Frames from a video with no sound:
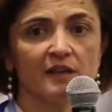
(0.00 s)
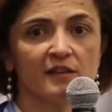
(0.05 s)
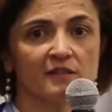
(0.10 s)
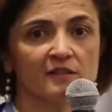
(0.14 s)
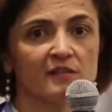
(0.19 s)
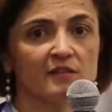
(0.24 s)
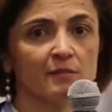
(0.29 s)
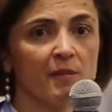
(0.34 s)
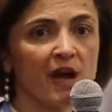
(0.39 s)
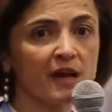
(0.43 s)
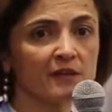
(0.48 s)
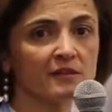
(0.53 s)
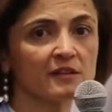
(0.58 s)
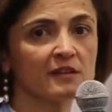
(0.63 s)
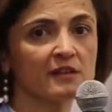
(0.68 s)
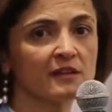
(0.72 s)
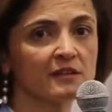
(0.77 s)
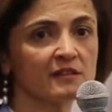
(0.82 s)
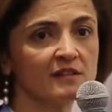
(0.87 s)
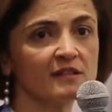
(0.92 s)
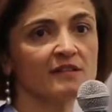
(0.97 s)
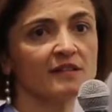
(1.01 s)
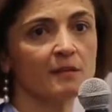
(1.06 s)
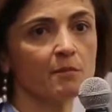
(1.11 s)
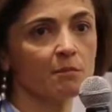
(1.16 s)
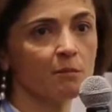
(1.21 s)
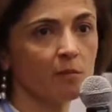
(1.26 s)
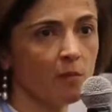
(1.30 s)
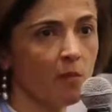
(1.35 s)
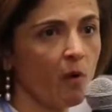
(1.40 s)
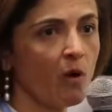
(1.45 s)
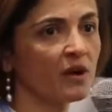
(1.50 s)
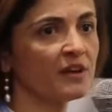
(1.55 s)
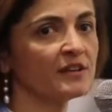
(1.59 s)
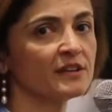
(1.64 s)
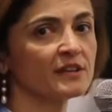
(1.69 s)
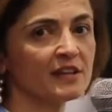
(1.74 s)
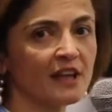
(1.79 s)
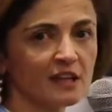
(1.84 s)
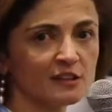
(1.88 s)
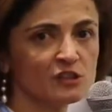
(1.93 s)
Smart grid is a more
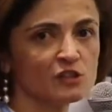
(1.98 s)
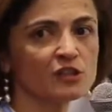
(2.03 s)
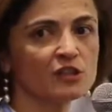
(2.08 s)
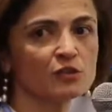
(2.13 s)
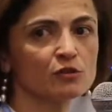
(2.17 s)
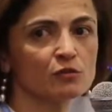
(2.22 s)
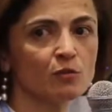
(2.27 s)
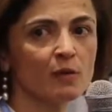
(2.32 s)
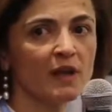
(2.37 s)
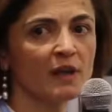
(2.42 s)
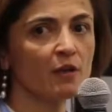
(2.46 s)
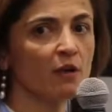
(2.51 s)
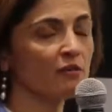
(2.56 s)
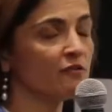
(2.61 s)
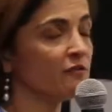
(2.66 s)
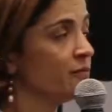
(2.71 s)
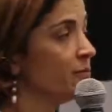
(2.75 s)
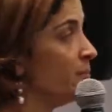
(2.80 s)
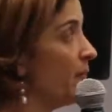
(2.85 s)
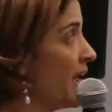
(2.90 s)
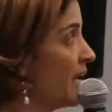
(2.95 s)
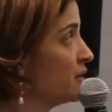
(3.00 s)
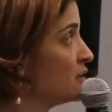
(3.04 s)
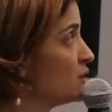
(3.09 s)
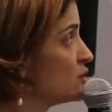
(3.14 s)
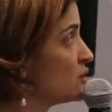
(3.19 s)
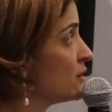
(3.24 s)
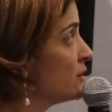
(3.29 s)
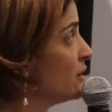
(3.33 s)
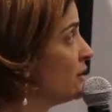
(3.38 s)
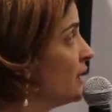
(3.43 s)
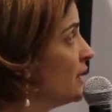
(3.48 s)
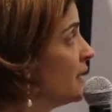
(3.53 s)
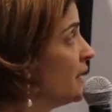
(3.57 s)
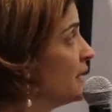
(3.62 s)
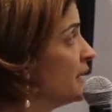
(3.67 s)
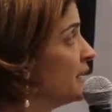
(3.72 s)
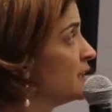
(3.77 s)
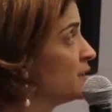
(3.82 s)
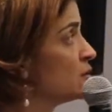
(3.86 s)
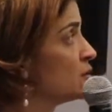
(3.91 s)
intelligent way of managing.
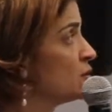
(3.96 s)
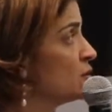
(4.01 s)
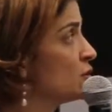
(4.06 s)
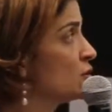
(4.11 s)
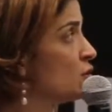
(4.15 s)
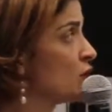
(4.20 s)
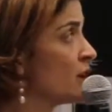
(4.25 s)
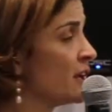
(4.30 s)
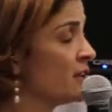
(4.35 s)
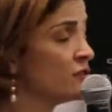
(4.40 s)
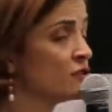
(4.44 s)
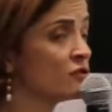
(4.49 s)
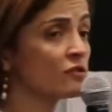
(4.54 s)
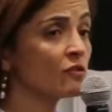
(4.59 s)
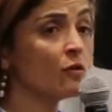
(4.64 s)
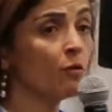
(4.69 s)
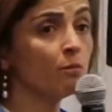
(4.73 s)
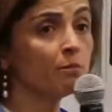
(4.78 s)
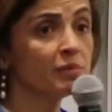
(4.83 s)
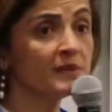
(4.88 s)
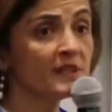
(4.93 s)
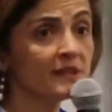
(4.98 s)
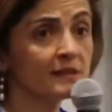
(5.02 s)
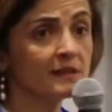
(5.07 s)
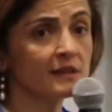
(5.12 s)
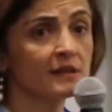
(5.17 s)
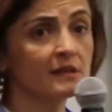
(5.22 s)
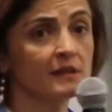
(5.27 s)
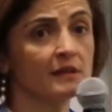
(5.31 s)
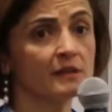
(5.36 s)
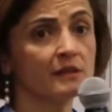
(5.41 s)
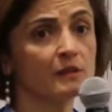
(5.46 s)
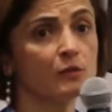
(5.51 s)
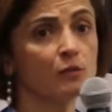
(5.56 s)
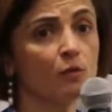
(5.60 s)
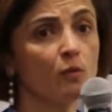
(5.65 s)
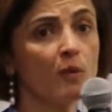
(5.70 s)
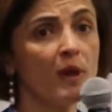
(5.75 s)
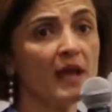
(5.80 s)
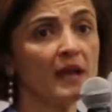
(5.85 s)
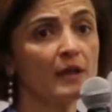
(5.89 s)
It changed completely
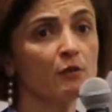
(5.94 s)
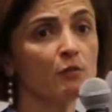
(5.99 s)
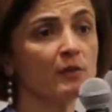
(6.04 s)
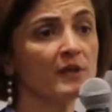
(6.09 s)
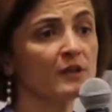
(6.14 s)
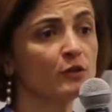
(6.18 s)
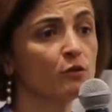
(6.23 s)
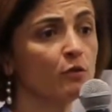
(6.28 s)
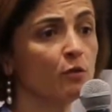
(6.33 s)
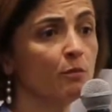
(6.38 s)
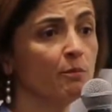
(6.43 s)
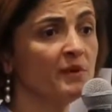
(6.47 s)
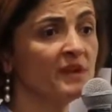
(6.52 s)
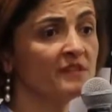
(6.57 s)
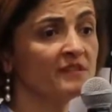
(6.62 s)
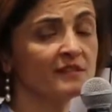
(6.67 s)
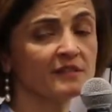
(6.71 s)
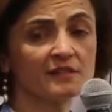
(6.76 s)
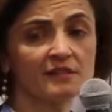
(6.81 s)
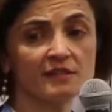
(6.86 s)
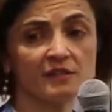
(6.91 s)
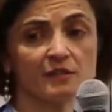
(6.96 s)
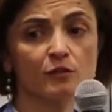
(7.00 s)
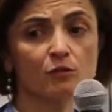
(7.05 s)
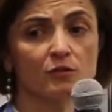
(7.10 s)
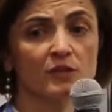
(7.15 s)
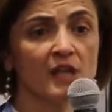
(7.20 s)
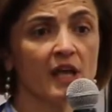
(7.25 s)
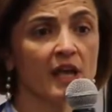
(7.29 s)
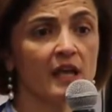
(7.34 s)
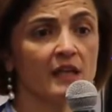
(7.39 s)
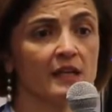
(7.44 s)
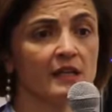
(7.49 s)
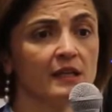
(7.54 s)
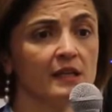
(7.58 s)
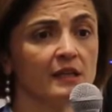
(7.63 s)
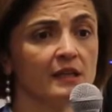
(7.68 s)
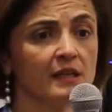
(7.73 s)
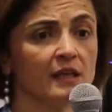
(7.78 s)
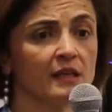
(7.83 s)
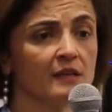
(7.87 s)
the way we do business today
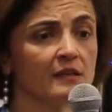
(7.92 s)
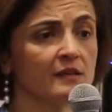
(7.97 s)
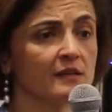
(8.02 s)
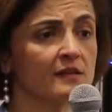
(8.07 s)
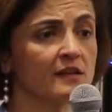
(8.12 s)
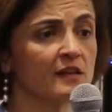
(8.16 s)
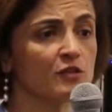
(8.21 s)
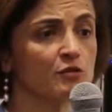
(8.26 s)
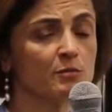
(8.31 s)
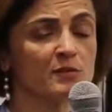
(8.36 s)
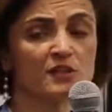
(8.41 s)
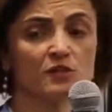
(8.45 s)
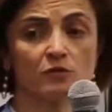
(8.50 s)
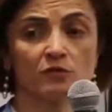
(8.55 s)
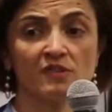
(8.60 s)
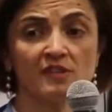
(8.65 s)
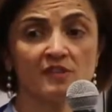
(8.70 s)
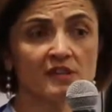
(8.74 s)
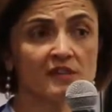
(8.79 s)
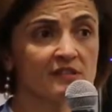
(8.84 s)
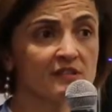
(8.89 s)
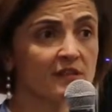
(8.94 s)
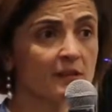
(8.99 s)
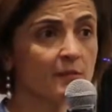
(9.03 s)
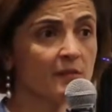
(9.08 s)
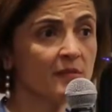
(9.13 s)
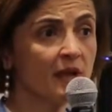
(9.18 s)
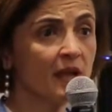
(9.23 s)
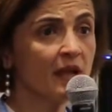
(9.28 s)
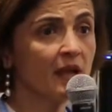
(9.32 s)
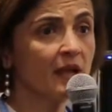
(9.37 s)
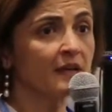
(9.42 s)
in the transmission system.